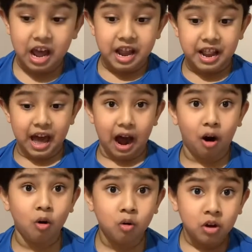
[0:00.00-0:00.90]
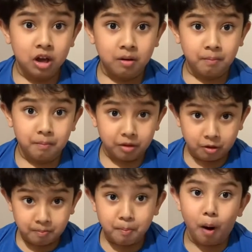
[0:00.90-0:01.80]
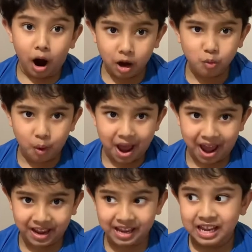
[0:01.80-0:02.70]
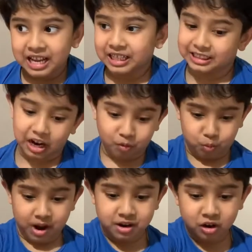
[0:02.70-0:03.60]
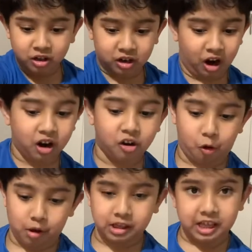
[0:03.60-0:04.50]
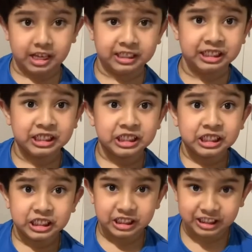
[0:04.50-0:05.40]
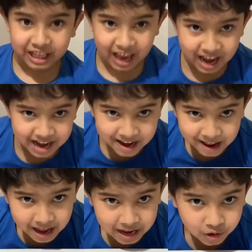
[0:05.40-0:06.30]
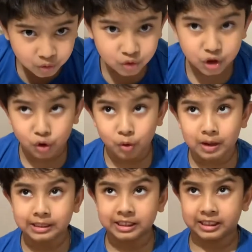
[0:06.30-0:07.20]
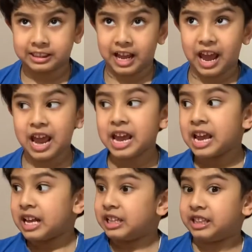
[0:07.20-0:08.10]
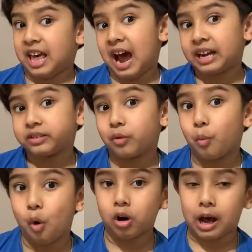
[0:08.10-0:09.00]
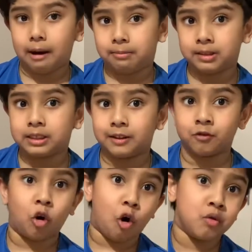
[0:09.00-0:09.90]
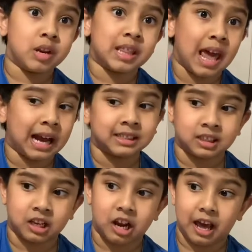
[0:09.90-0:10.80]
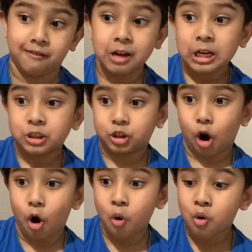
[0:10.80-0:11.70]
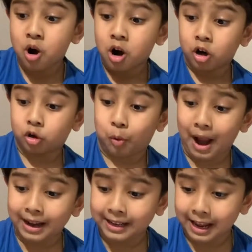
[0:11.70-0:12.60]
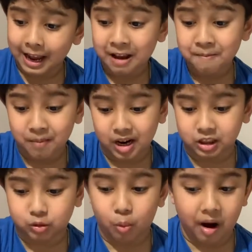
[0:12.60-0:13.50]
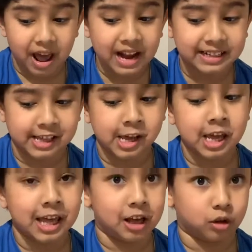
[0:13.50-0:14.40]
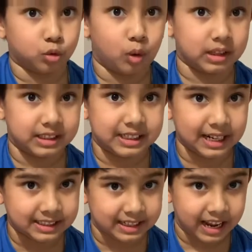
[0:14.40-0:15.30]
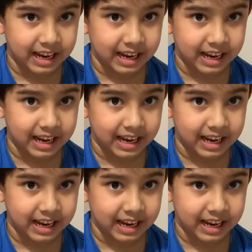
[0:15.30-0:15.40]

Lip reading: Now, my way is that when you're done doing this, then you will see that what happens is only the x is left. So, 20 minus 180 equals 160.